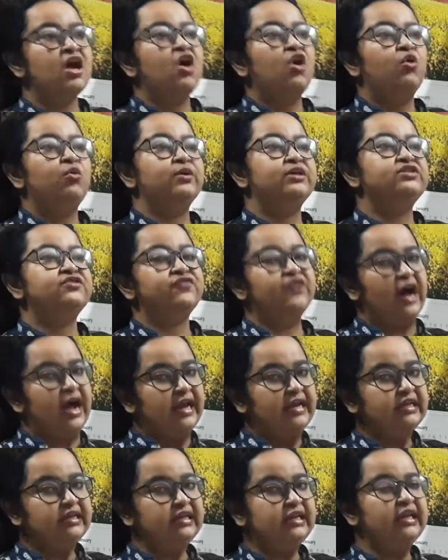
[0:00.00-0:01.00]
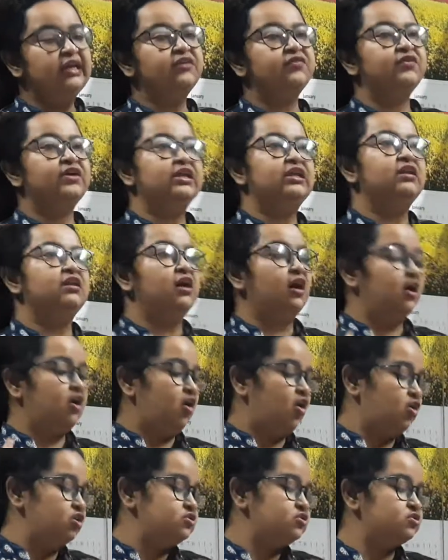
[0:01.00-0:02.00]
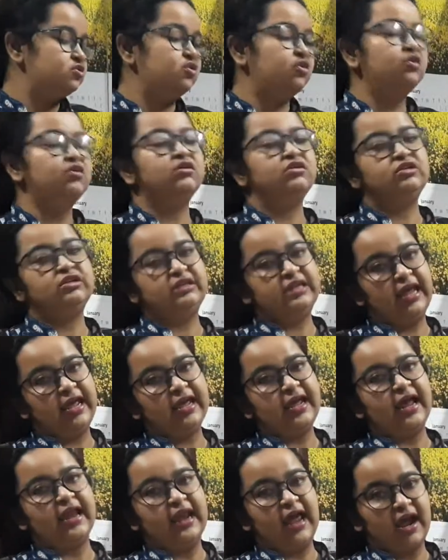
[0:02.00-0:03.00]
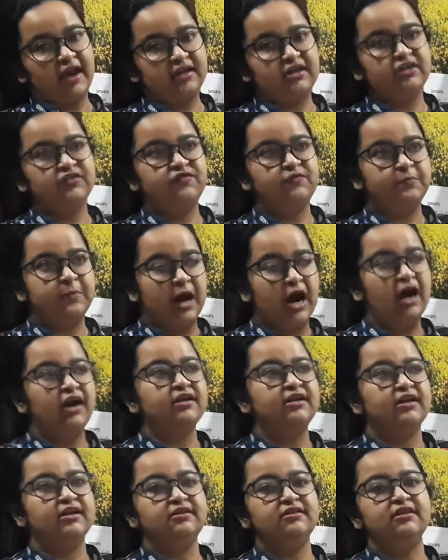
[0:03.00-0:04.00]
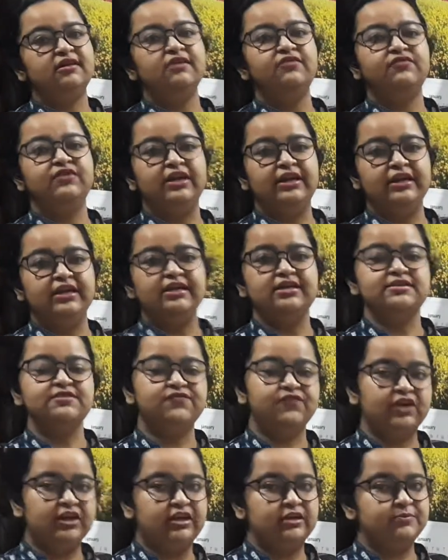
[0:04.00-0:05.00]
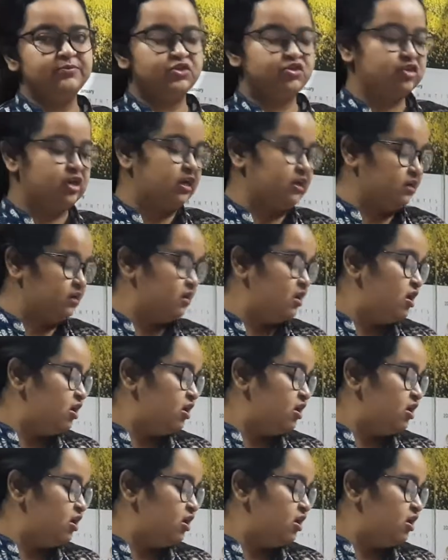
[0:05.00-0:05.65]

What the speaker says: which finally will also take an active part in the India's freedom struggle.